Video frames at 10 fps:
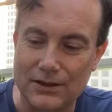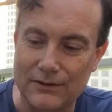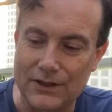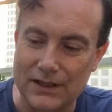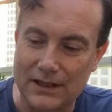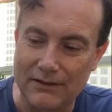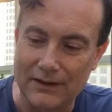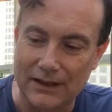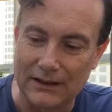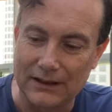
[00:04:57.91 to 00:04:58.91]
of just give
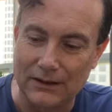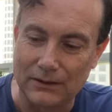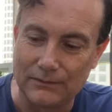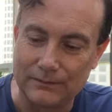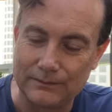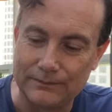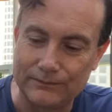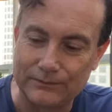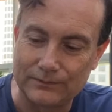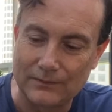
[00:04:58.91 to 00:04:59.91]
it a little
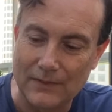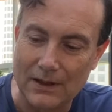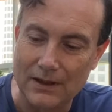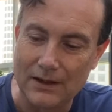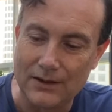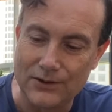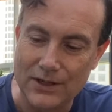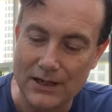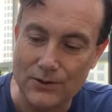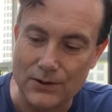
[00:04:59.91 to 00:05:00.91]

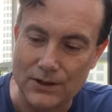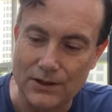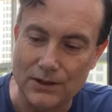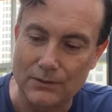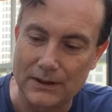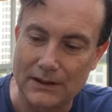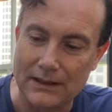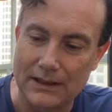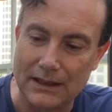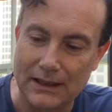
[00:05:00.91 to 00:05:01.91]
gentle stir with
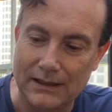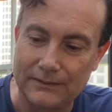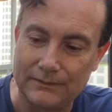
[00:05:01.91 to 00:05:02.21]
the